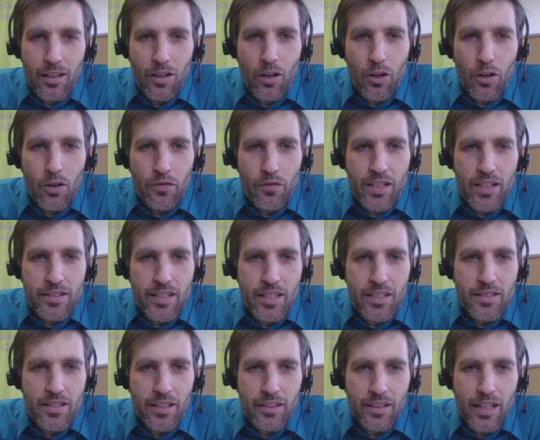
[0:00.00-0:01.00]
a lot of
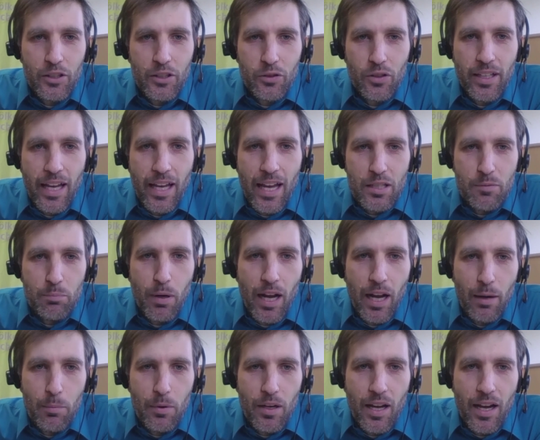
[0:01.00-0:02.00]
existing natural gas
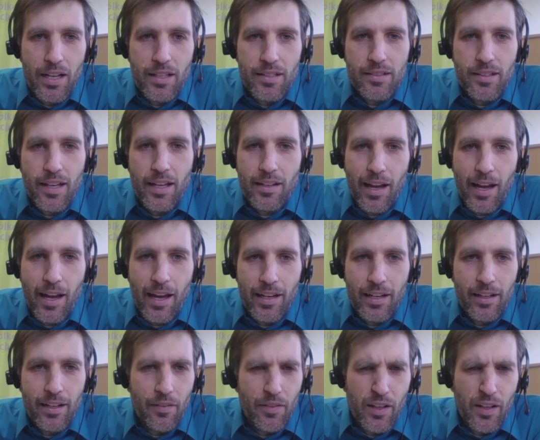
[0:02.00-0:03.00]
pipelines and
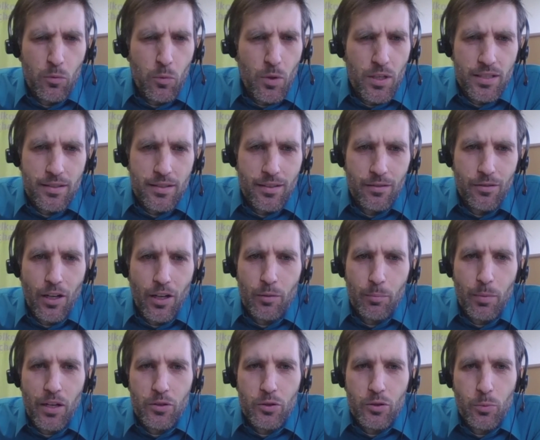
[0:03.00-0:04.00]
adding, I think it was
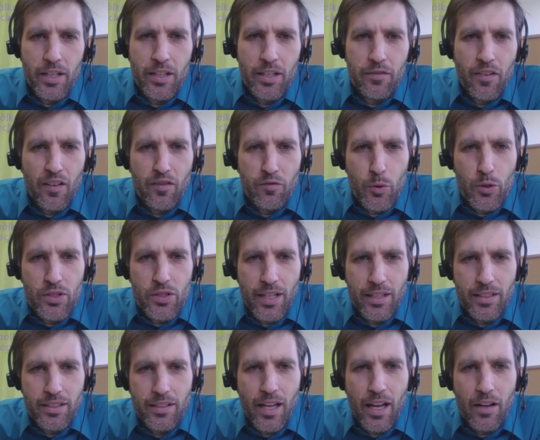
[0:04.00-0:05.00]
around about
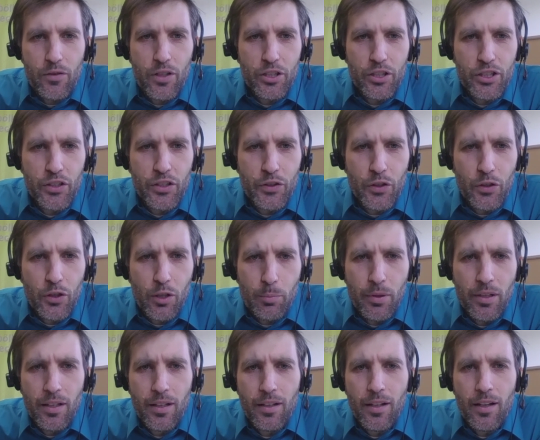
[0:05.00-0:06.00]
25% in average in
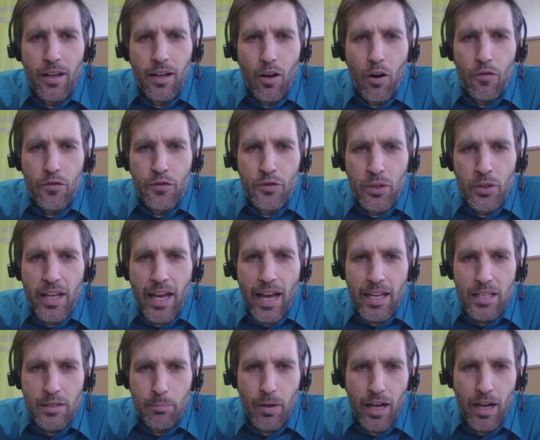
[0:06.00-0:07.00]
Europe of new
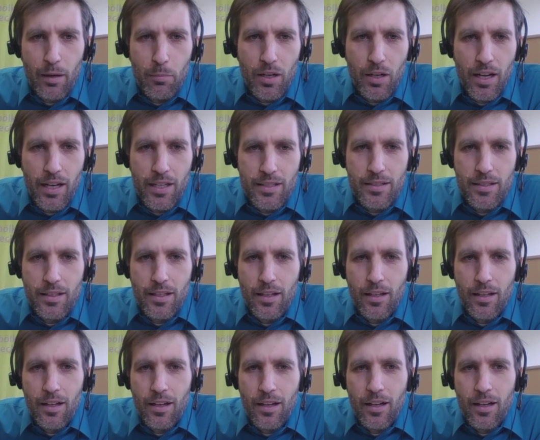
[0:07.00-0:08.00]
gas pipelines.
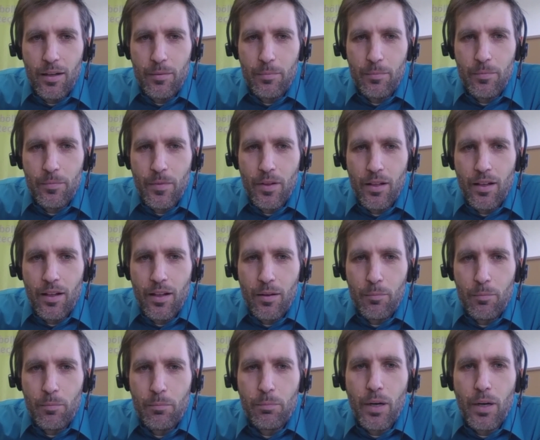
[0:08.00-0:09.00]

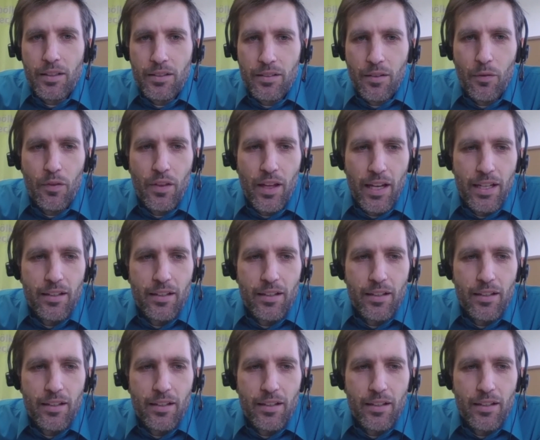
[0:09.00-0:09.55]
But